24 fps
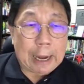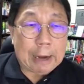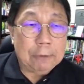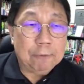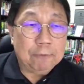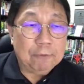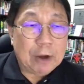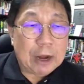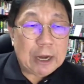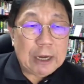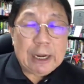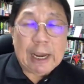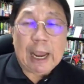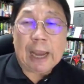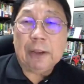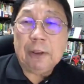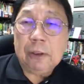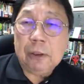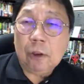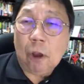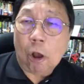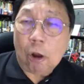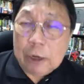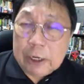really,
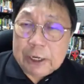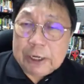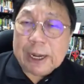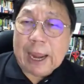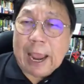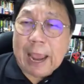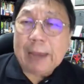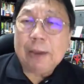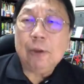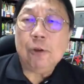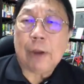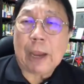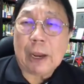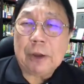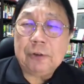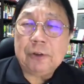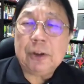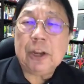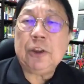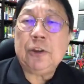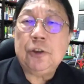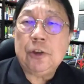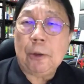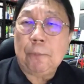and only then you can
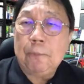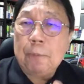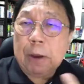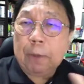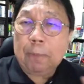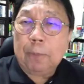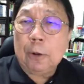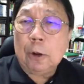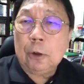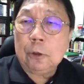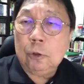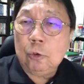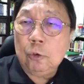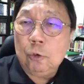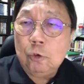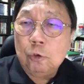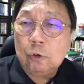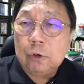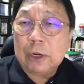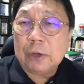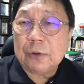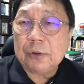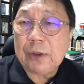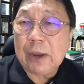teach your people to do
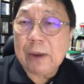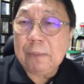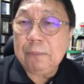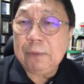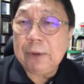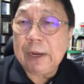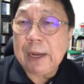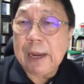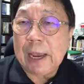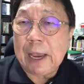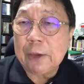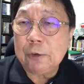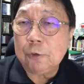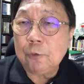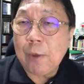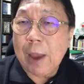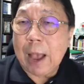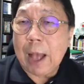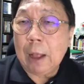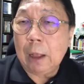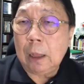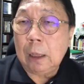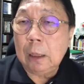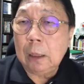the same thing as
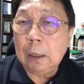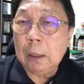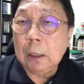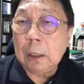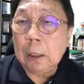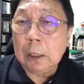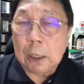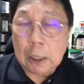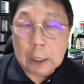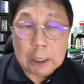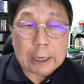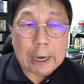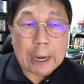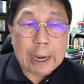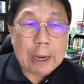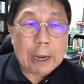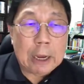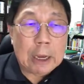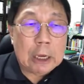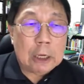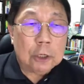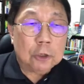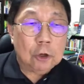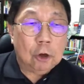well. Okay?
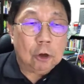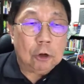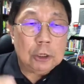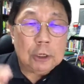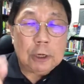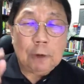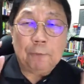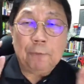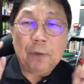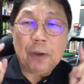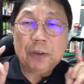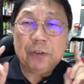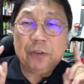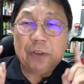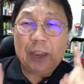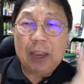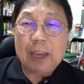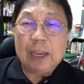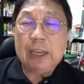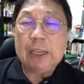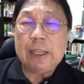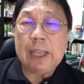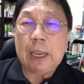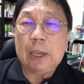So the first
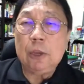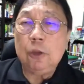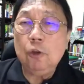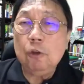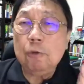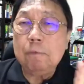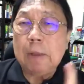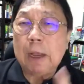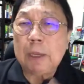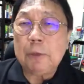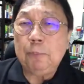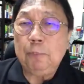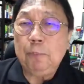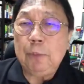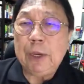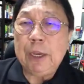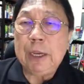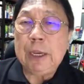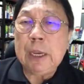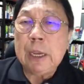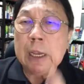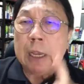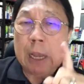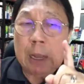thing is that you must
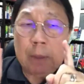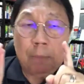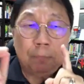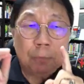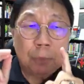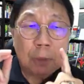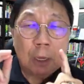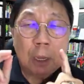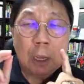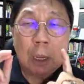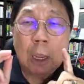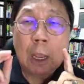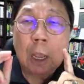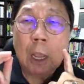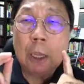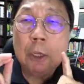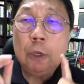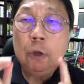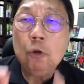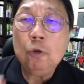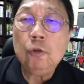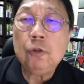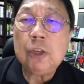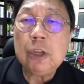be a
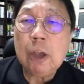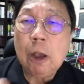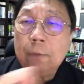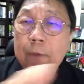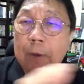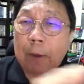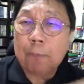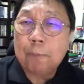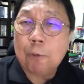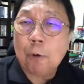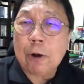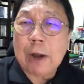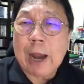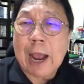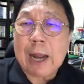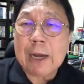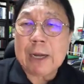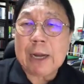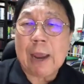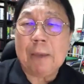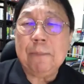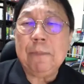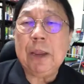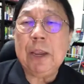user of your product.
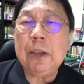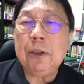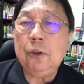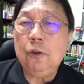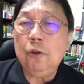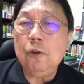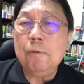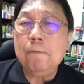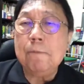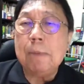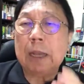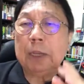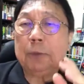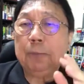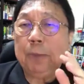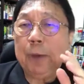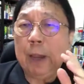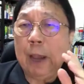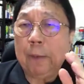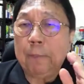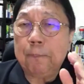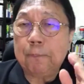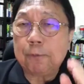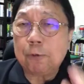That means you must be
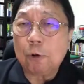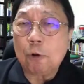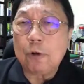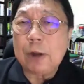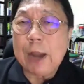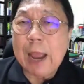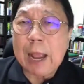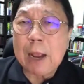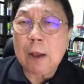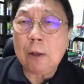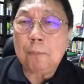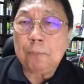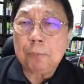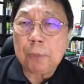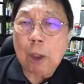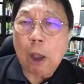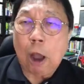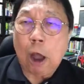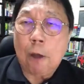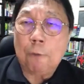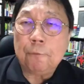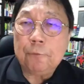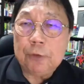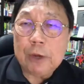a product
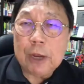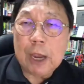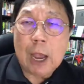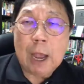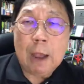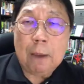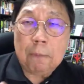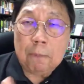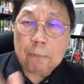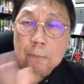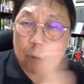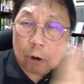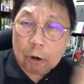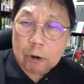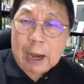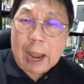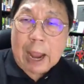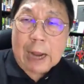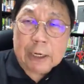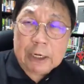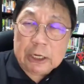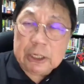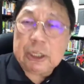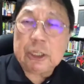of your
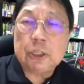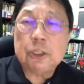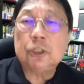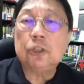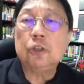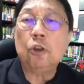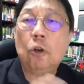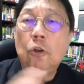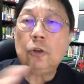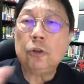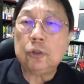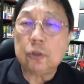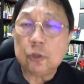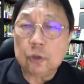product. This is so